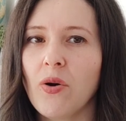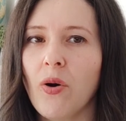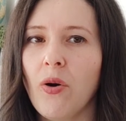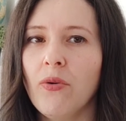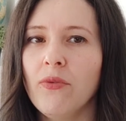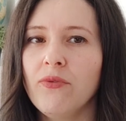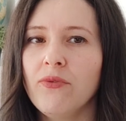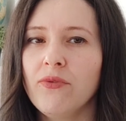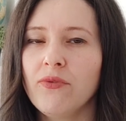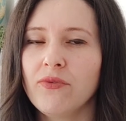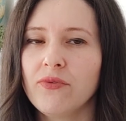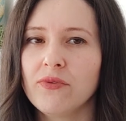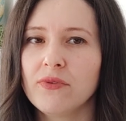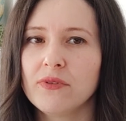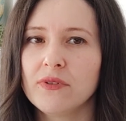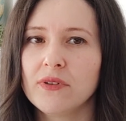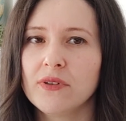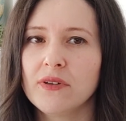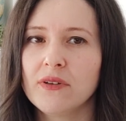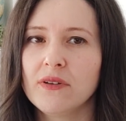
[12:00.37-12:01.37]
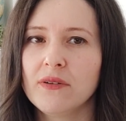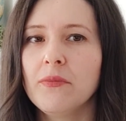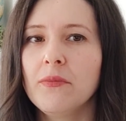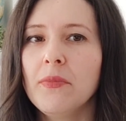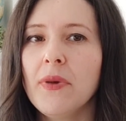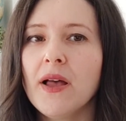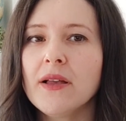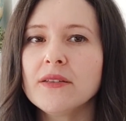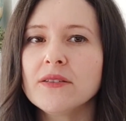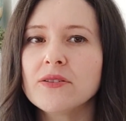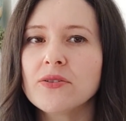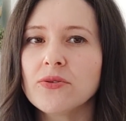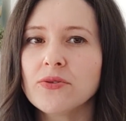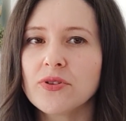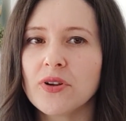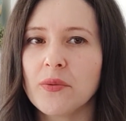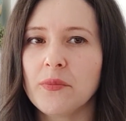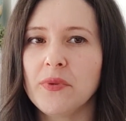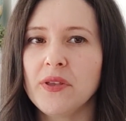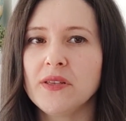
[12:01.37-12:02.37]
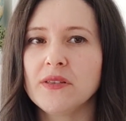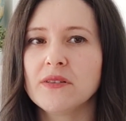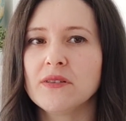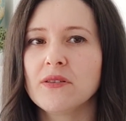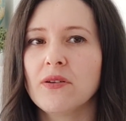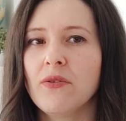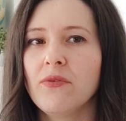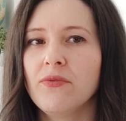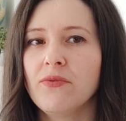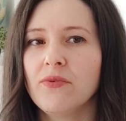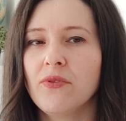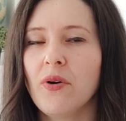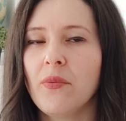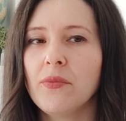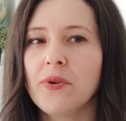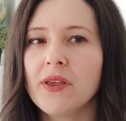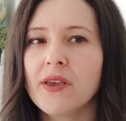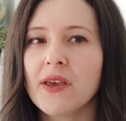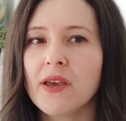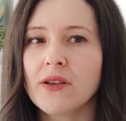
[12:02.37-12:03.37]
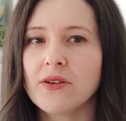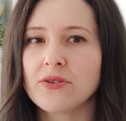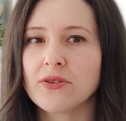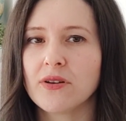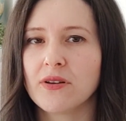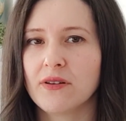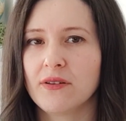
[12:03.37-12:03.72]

of mass social means of communication.